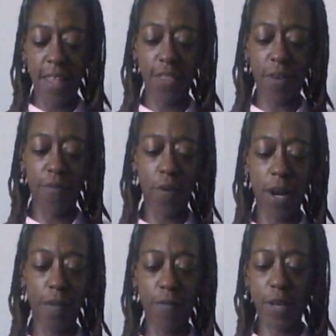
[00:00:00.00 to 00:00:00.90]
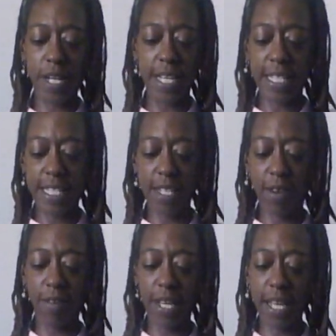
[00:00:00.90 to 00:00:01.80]
The Four of Wands.
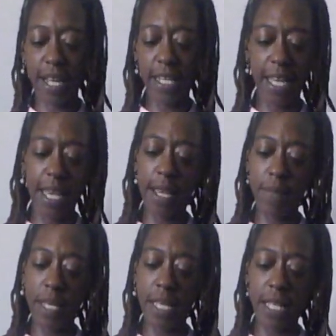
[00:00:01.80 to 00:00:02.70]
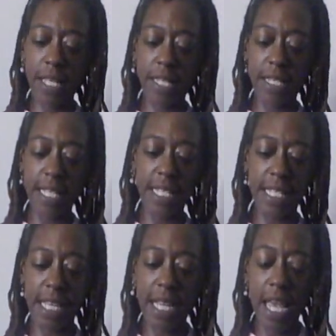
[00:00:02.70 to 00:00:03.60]
So it kind of came in. Let's
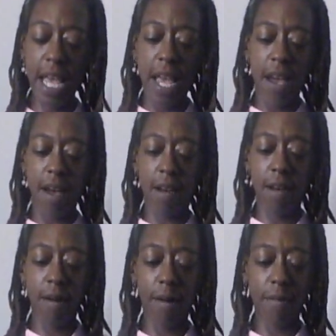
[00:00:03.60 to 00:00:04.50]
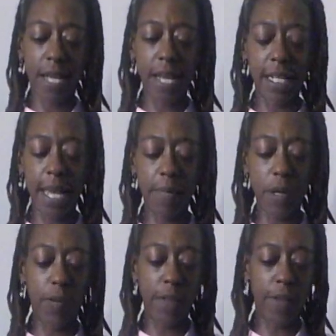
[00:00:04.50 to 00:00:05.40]
see. Um, kind of came
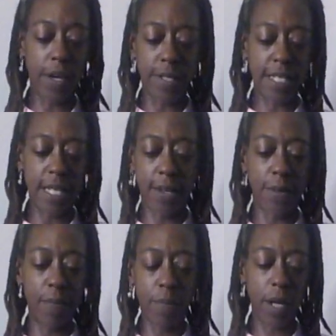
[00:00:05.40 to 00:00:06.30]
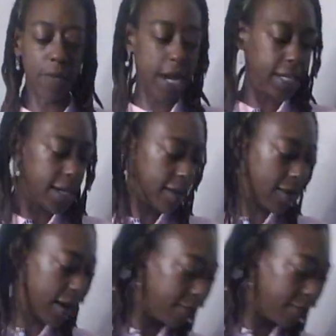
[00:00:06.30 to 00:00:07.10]
in reverse here, but right now I